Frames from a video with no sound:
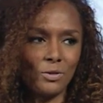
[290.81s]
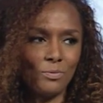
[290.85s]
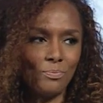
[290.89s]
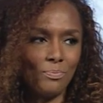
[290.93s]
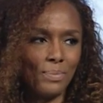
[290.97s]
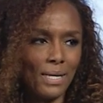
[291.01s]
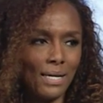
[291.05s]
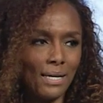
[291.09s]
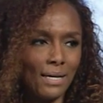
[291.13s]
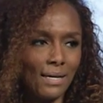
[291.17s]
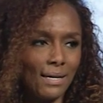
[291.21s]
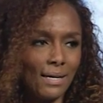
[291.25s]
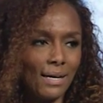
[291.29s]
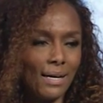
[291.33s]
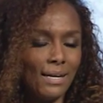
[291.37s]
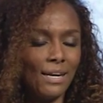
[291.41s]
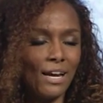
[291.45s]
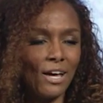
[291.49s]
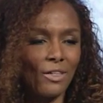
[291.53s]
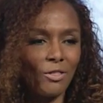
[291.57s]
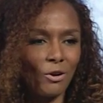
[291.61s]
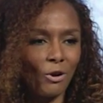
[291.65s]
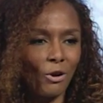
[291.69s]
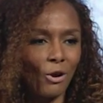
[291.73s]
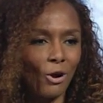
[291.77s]
be
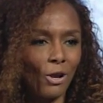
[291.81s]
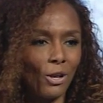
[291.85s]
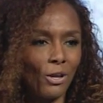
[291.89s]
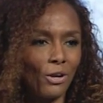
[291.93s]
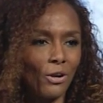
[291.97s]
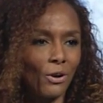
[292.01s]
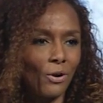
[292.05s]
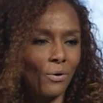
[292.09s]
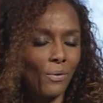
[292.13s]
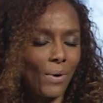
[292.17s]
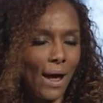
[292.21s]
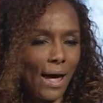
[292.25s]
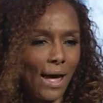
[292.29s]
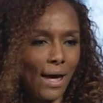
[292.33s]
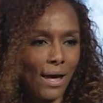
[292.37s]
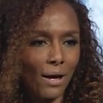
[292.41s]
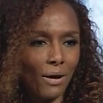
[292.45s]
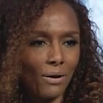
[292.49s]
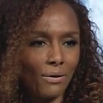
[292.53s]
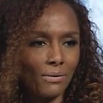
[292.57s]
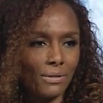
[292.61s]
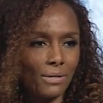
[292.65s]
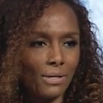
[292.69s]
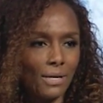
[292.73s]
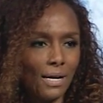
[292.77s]
another girl in a crowd,